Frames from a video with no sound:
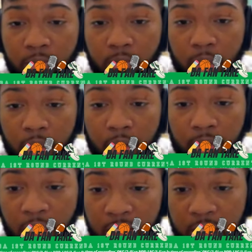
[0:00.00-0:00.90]
uh,
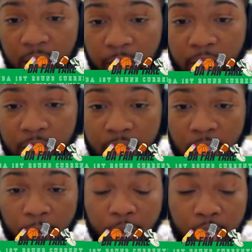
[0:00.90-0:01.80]
six eleven
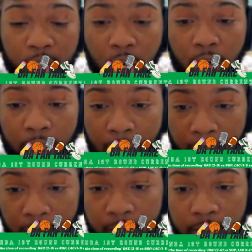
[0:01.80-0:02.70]
seven foot tall
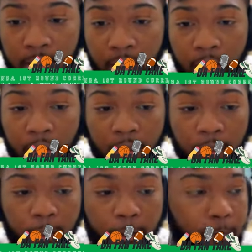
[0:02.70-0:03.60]
guys
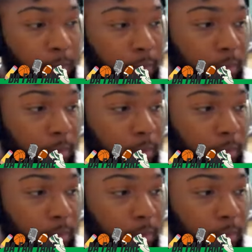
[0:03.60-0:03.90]
um,